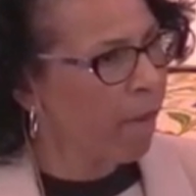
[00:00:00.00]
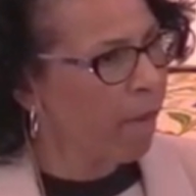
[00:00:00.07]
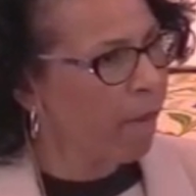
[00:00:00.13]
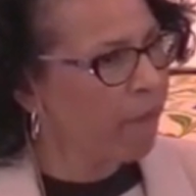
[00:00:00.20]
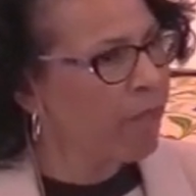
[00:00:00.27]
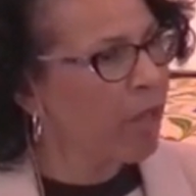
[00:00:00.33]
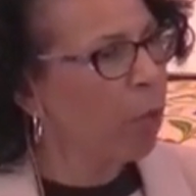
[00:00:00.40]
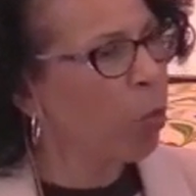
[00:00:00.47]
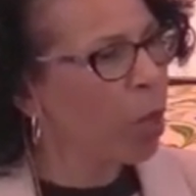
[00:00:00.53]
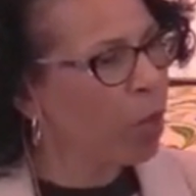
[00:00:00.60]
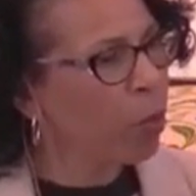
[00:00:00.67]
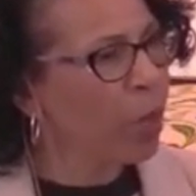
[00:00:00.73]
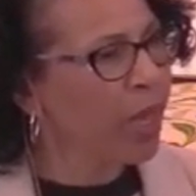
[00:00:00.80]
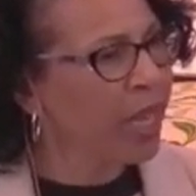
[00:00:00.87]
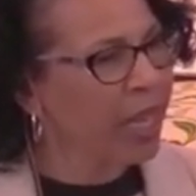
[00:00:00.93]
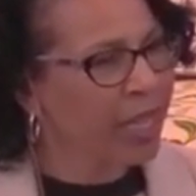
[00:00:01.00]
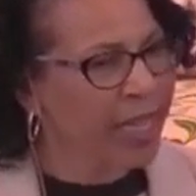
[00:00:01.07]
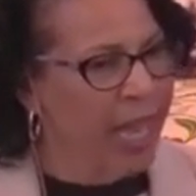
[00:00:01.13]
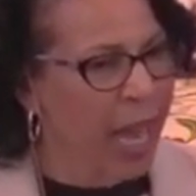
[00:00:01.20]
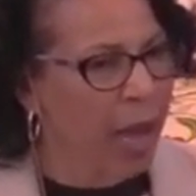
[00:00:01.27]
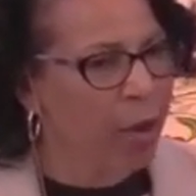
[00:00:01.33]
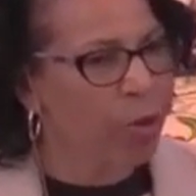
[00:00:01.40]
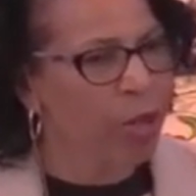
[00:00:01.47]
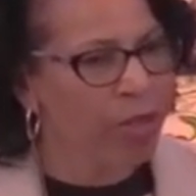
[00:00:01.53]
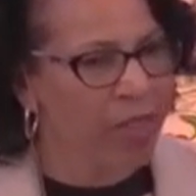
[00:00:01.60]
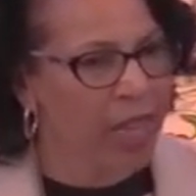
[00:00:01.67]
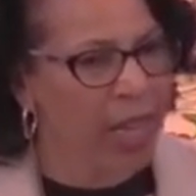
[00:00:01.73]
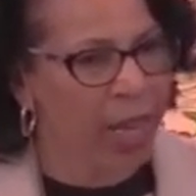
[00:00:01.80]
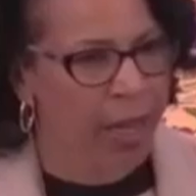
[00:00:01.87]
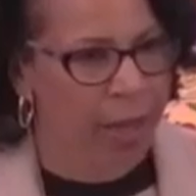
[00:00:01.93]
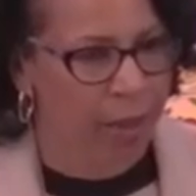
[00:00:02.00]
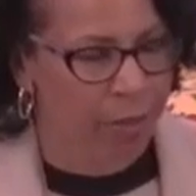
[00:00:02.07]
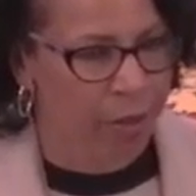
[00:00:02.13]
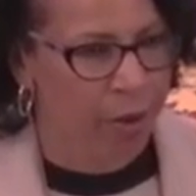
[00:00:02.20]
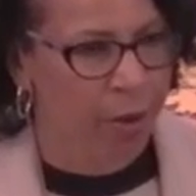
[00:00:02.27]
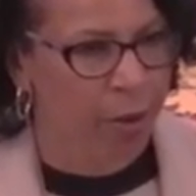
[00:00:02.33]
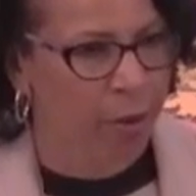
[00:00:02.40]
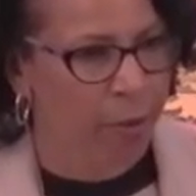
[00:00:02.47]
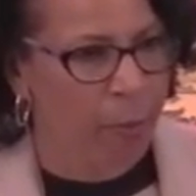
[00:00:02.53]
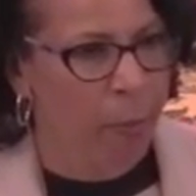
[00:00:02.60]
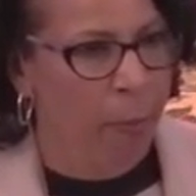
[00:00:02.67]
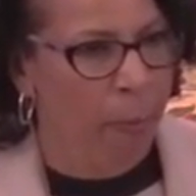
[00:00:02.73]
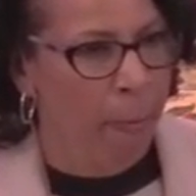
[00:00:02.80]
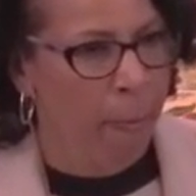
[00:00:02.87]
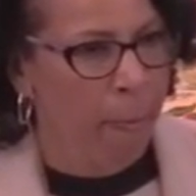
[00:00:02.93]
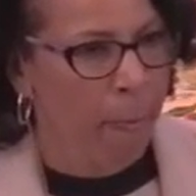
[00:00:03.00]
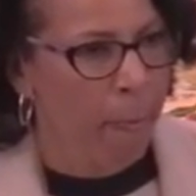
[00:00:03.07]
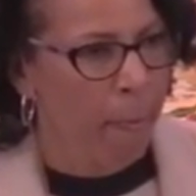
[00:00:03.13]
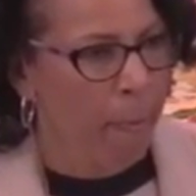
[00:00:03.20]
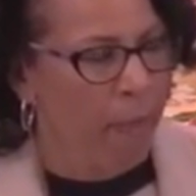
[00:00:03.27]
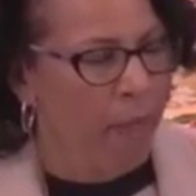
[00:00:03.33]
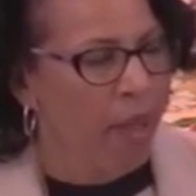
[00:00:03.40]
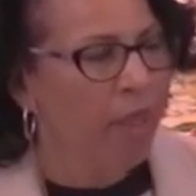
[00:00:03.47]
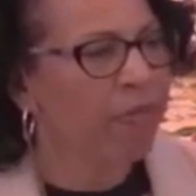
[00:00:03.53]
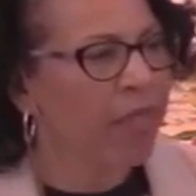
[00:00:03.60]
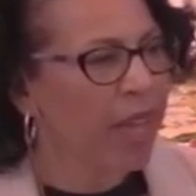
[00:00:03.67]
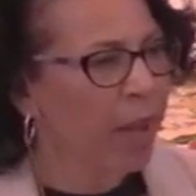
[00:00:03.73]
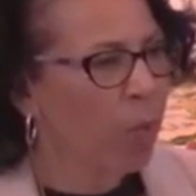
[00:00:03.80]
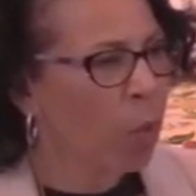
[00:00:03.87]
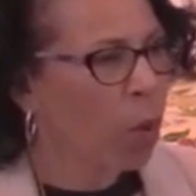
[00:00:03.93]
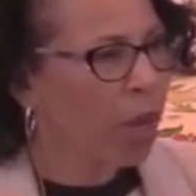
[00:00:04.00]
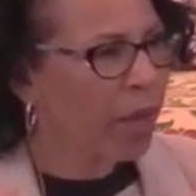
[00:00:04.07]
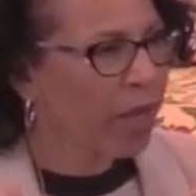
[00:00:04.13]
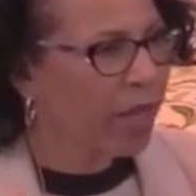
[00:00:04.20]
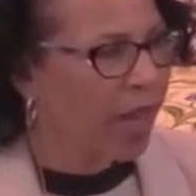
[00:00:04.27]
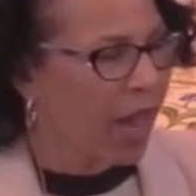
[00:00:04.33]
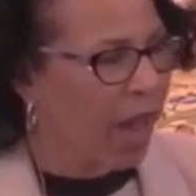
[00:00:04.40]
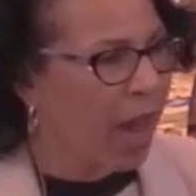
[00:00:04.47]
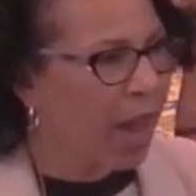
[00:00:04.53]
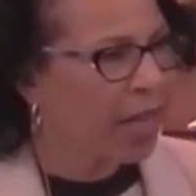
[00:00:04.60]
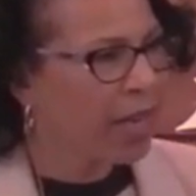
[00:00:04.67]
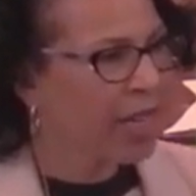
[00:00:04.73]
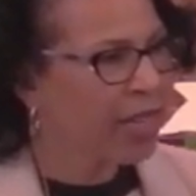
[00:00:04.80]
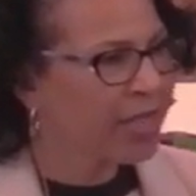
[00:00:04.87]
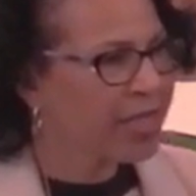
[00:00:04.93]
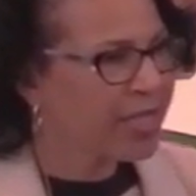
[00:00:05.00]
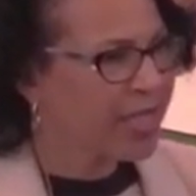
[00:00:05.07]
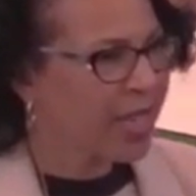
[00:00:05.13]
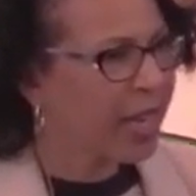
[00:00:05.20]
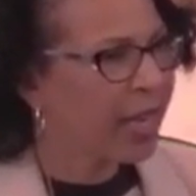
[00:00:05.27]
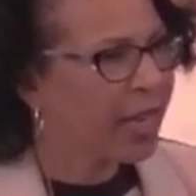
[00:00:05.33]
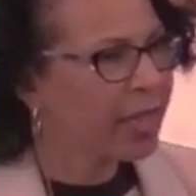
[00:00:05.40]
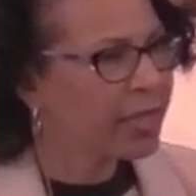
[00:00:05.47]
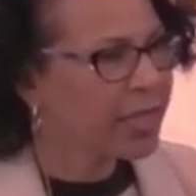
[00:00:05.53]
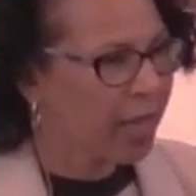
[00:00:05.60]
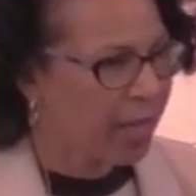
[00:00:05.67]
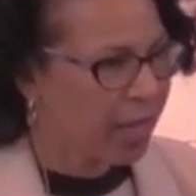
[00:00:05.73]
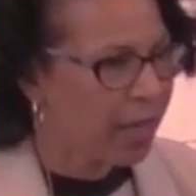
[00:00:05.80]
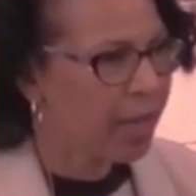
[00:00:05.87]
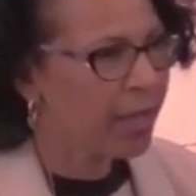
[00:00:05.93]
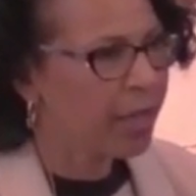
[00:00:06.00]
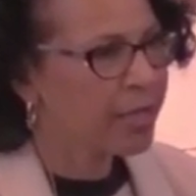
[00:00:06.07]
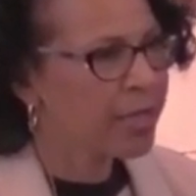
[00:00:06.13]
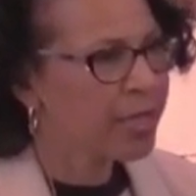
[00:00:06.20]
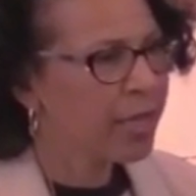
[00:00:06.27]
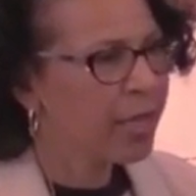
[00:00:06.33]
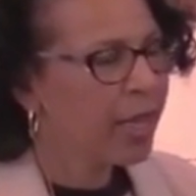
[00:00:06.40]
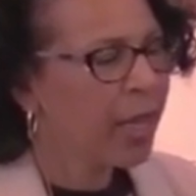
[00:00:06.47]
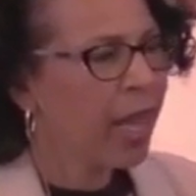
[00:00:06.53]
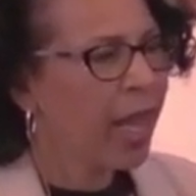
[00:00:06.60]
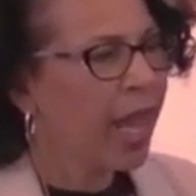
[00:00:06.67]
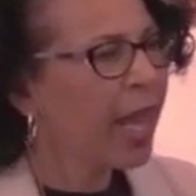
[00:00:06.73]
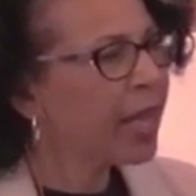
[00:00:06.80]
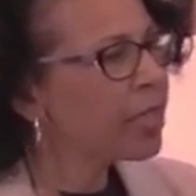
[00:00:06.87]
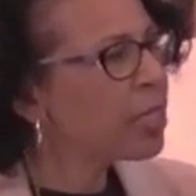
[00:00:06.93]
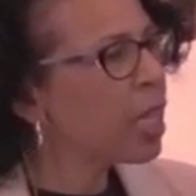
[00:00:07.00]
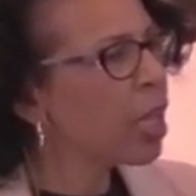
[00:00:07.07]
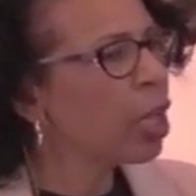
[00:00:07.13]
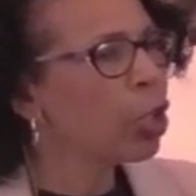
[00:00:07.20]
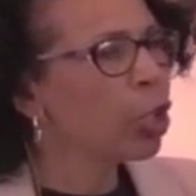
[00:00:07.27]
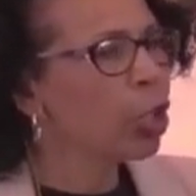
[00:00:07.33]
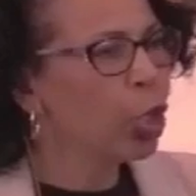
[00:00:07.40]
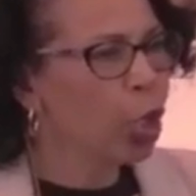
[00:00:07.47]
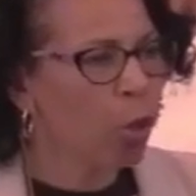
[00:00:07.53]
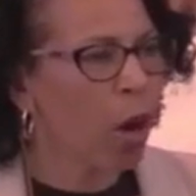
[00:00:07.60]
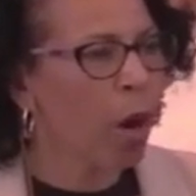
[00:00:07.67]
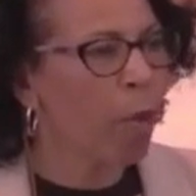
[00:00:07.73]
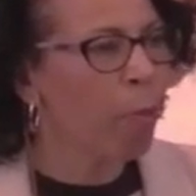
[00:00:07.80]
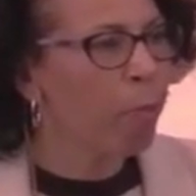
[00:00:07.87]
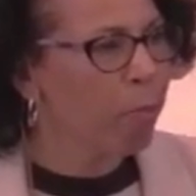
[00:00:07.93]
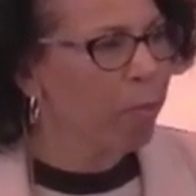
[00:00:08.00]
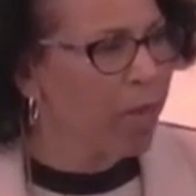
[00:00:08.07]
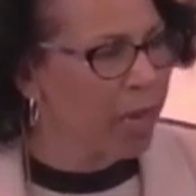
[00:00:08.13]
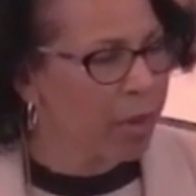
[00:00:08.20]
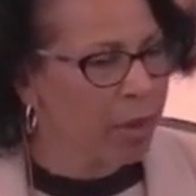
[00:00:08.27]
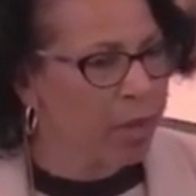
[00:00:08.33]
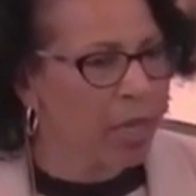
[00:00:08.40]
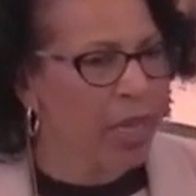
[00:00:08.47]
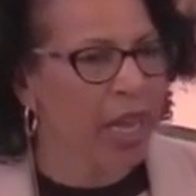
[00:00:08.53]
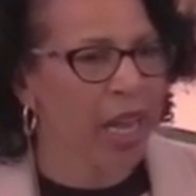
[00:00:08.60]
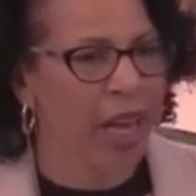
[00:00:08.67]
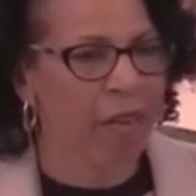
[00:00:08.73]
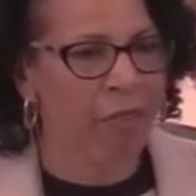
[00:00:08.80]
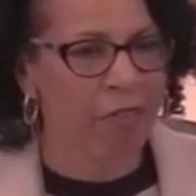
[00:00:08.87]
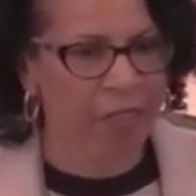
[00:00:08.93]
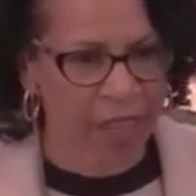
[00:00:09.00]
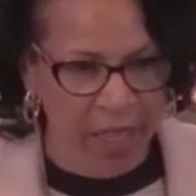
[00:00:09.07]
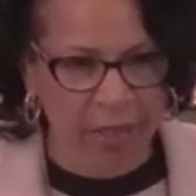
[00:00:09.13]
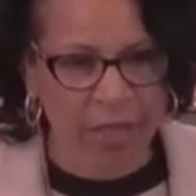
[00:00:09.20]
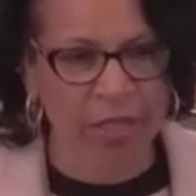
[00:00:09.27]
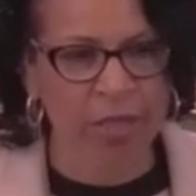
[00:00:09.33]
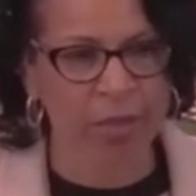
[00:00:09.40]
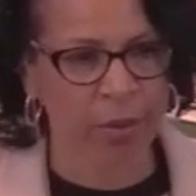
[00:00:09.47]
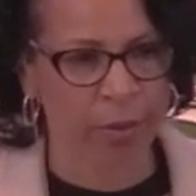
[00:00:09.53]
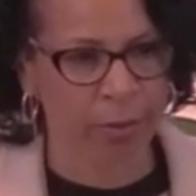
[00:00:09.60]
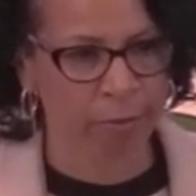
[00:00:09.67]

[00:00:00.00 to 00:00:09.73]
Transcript: that when we encounter the other, that what God is saying to us is you are merely a vessel.